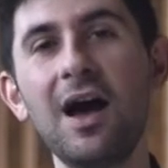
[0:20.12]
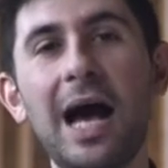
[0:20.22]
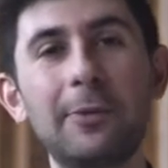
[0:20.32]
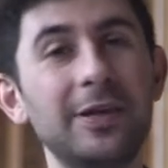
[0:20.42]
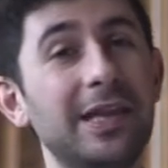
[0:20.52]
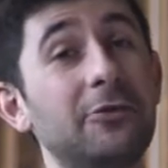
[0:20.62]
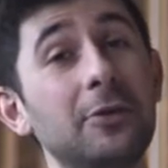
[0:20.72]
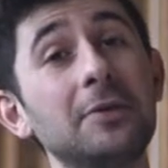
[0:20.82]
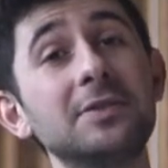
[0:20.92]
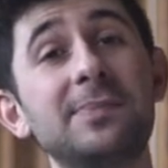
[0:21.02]
I'm really
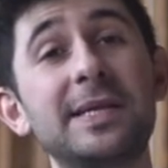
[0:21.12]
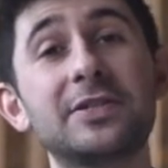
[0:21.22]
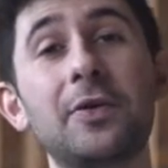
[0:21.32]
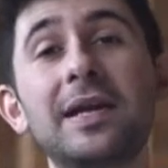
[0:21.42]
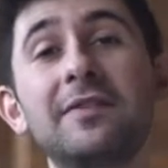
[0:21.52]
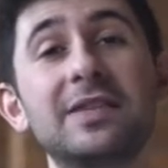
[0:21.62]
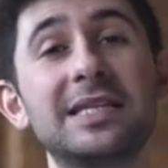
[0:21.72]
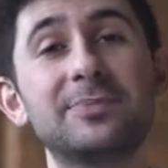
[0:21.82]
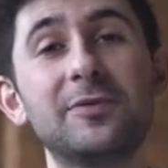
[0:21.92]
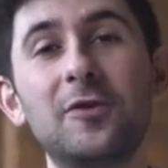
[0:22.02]
thrilled to be joined for
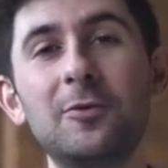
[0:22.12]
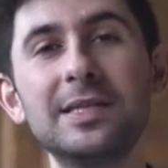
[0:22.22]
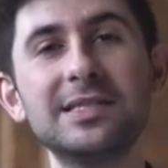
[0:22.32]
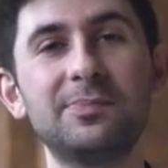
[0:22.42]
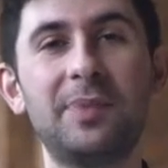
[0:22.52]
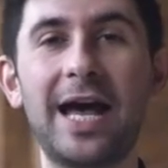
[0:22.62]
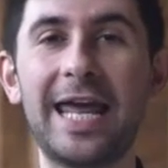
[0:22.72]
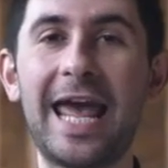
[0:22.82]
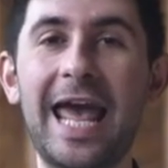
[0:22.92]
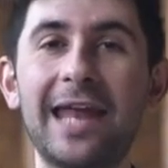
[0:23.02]
this performance
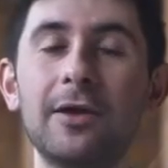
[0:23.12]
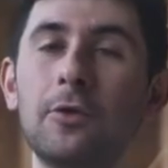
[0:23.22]
by Anne